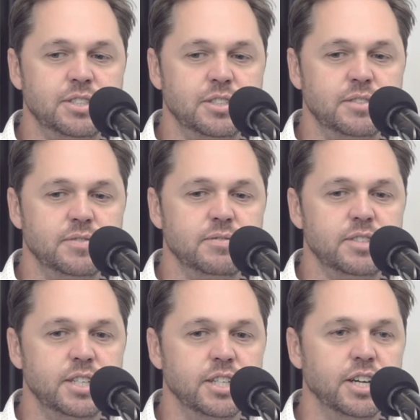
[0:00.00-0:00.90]
of,
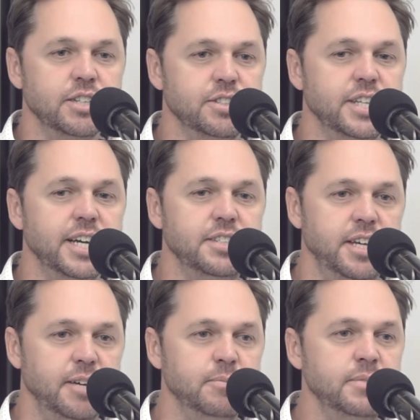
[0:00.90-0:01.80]
going to the
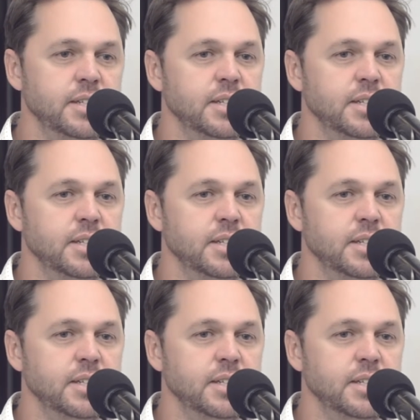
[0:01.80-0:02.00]
ATM